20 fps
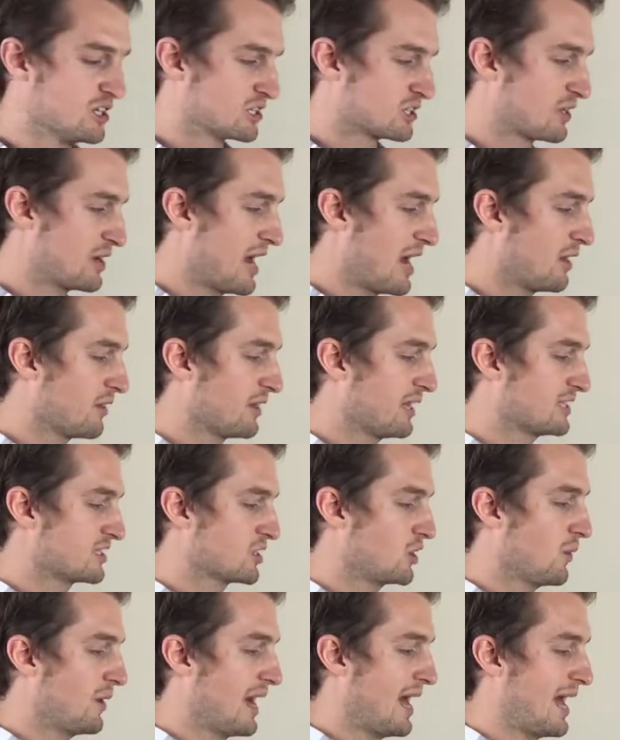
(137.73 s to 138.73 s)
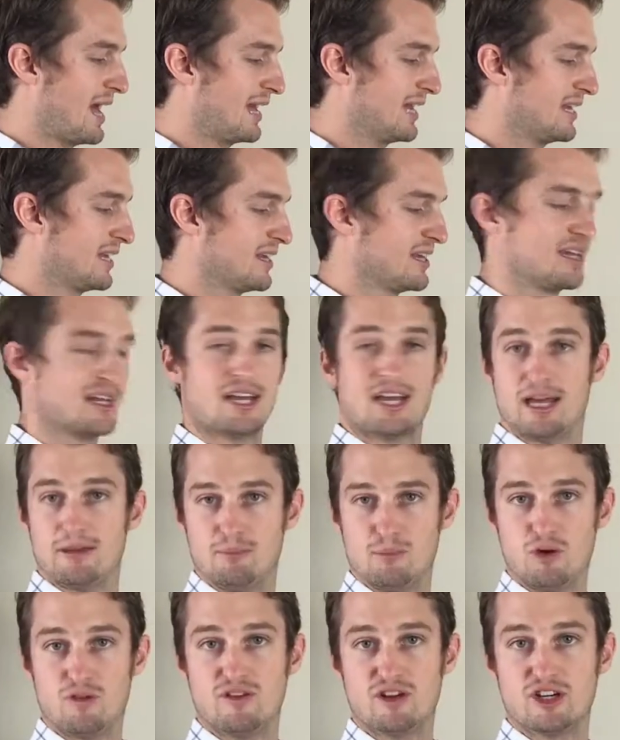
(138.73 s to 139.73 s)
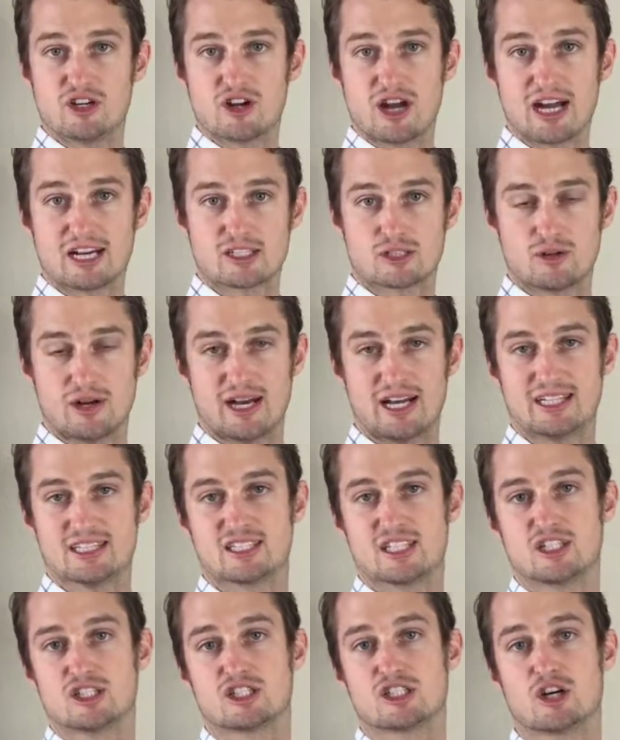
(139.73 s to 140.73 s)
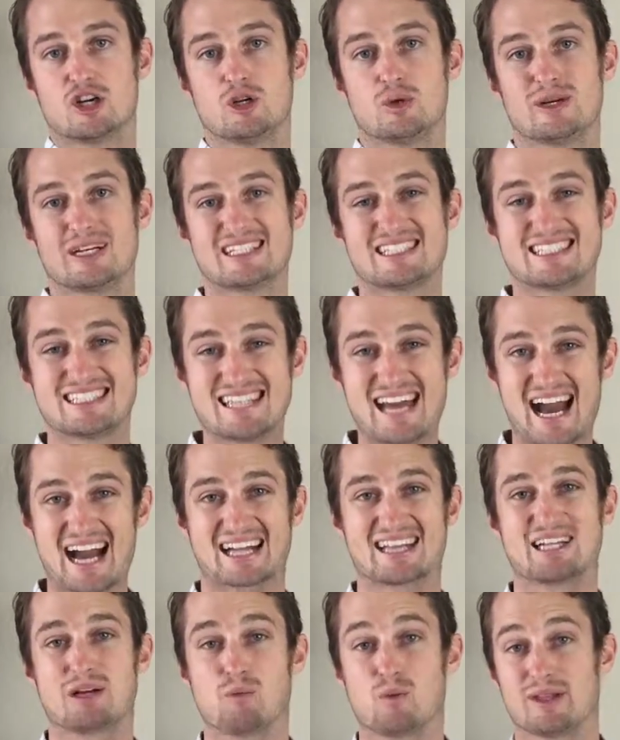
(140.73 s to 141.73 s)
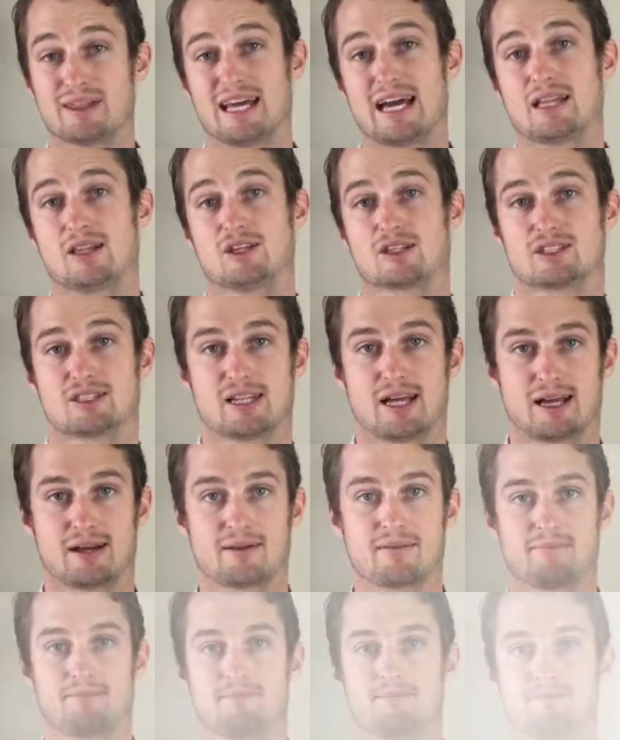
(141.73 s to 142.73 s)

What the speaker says: So now let's go ahead and move into your x-rays and show you exactly what that looks like.